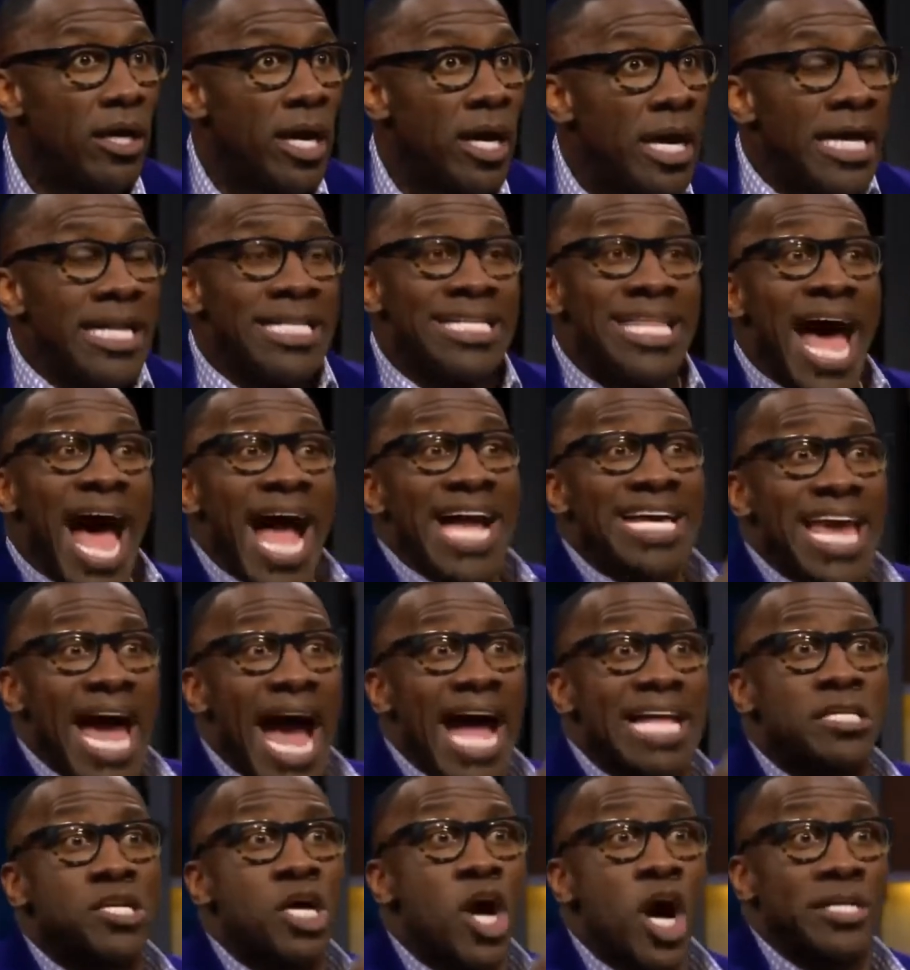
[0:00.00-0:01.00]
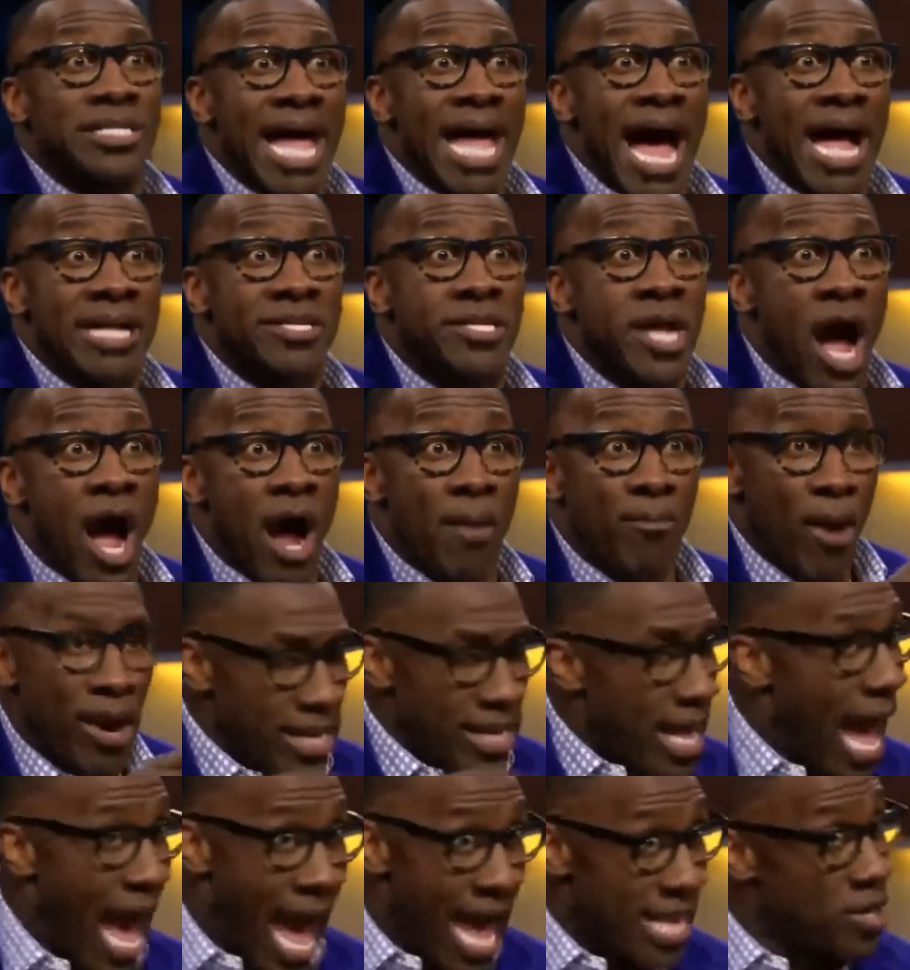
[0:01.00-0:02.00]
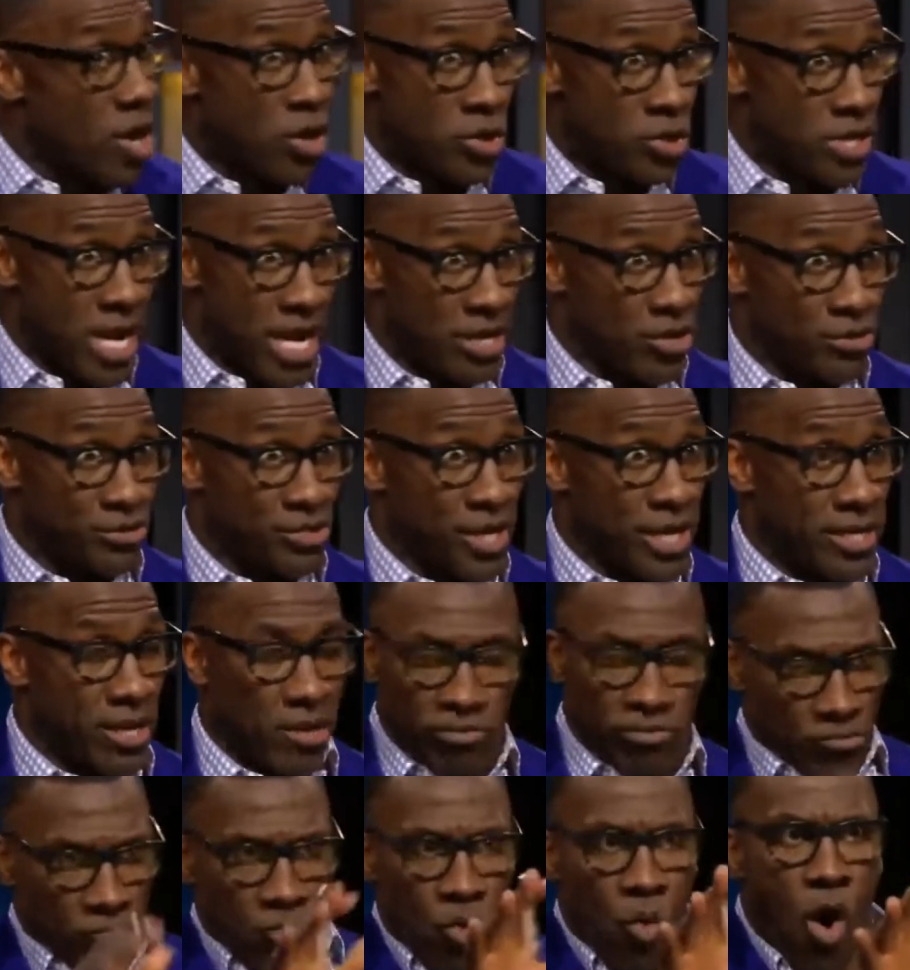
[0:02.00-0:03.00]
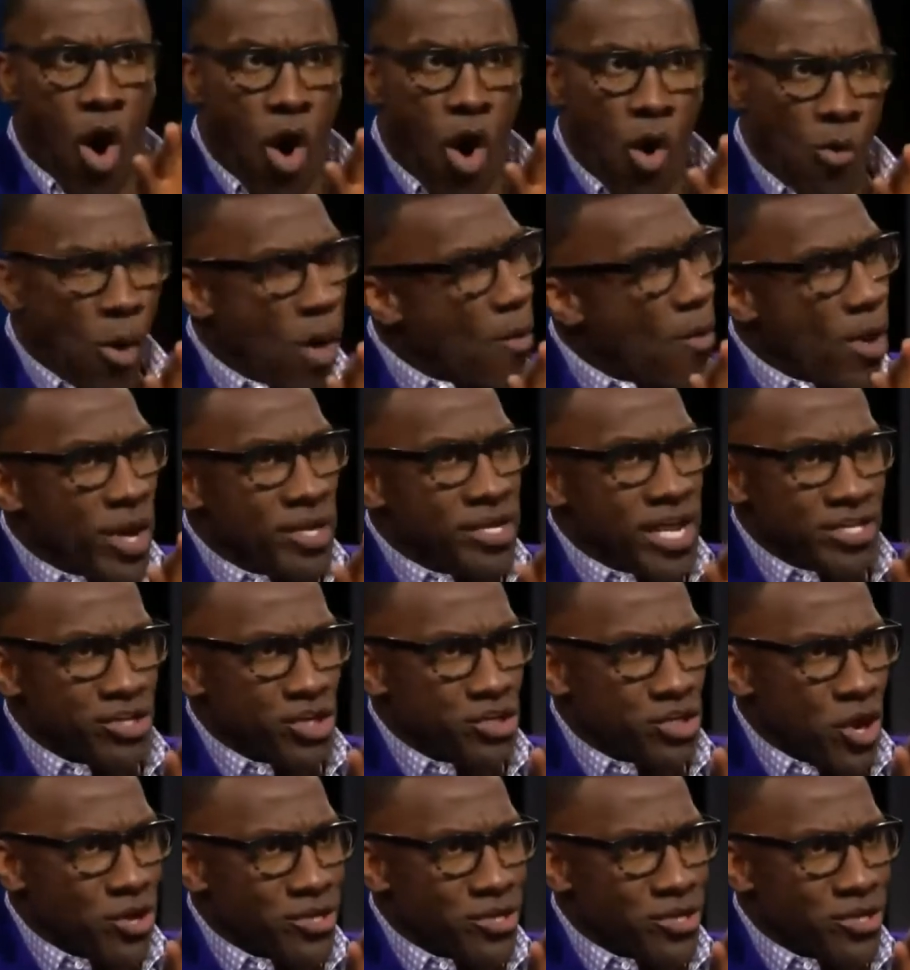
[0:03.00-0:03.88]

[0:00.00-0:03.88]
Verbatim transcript: That guy took down Tom Brady. I know you're not going to say Whoa, whoa, whoa, that's your turn.